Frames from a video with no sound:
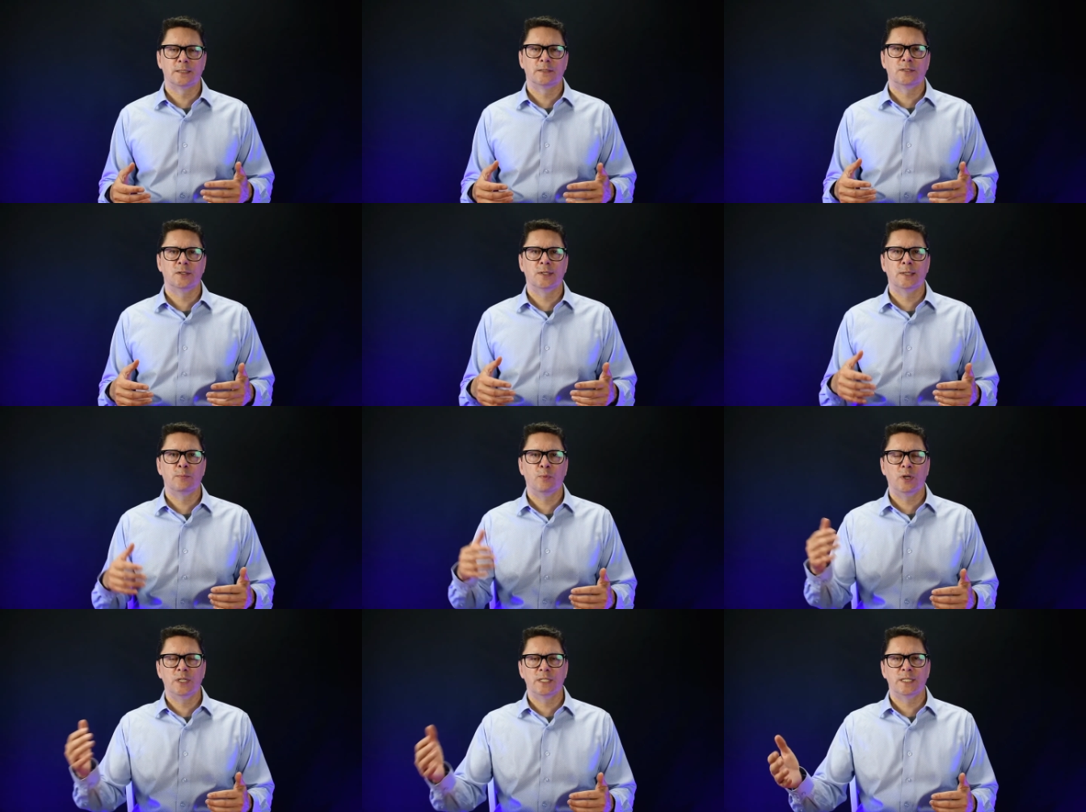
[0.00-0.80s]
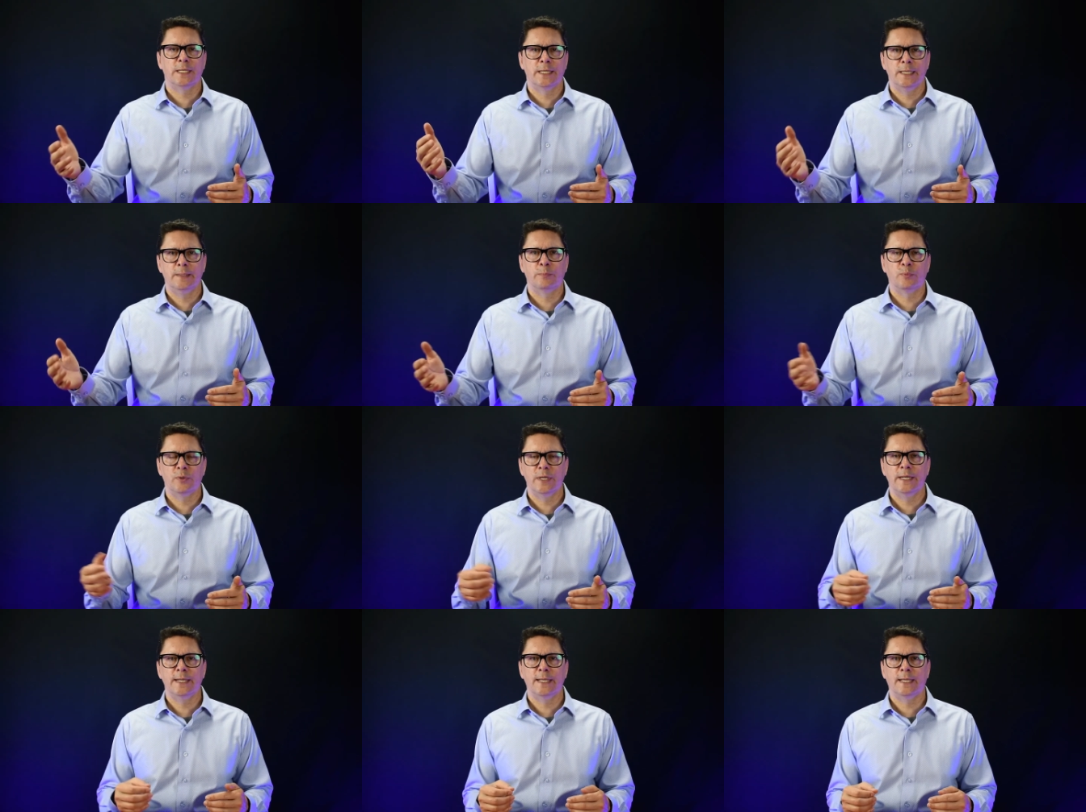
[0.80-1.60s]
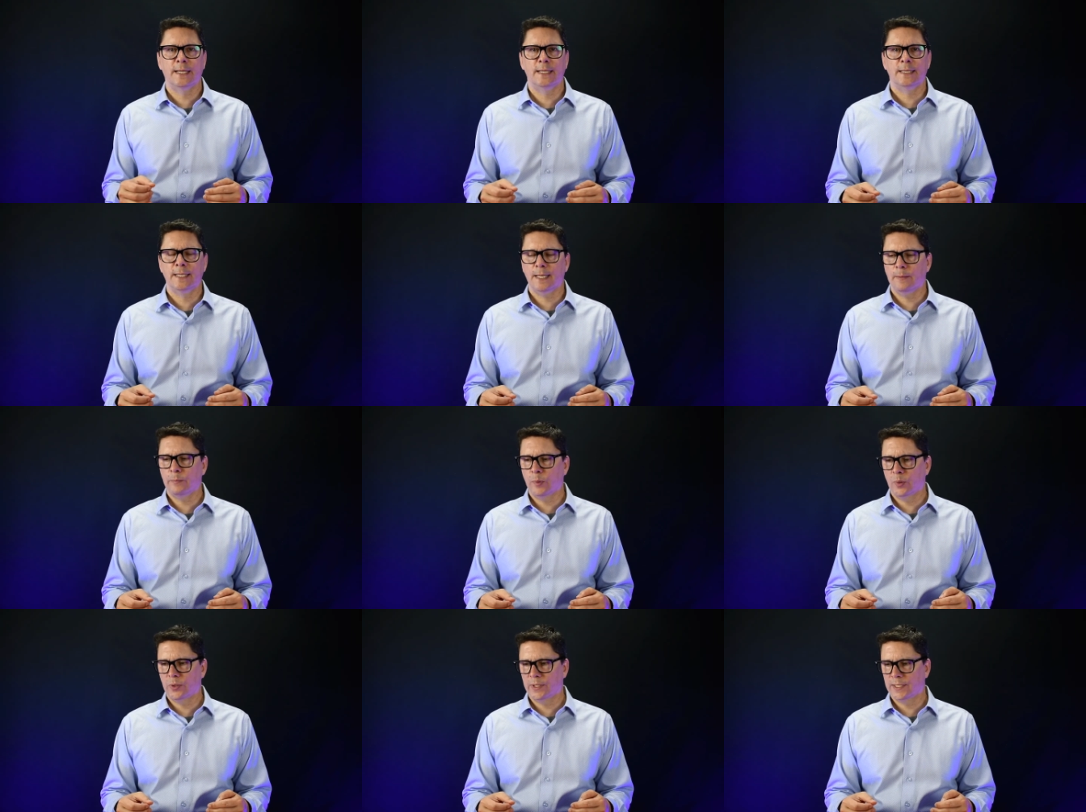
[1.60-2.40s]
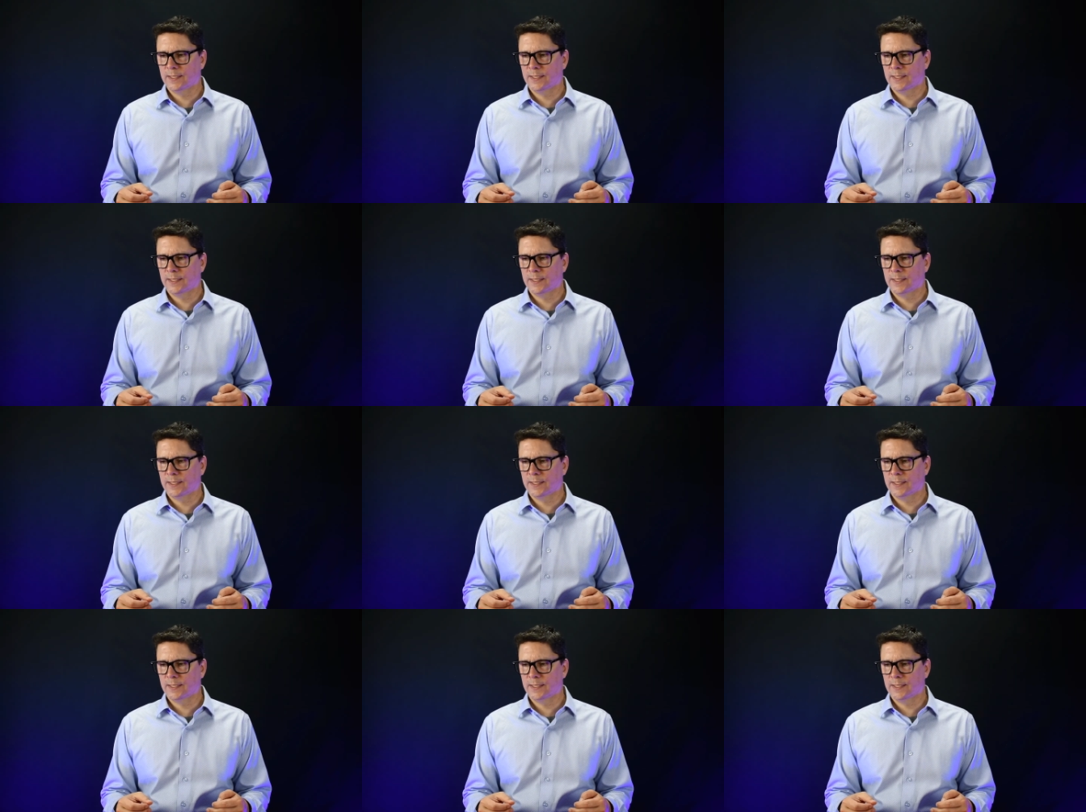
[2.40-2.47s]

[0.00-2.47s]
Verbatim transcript: So they want to keep reading at that point.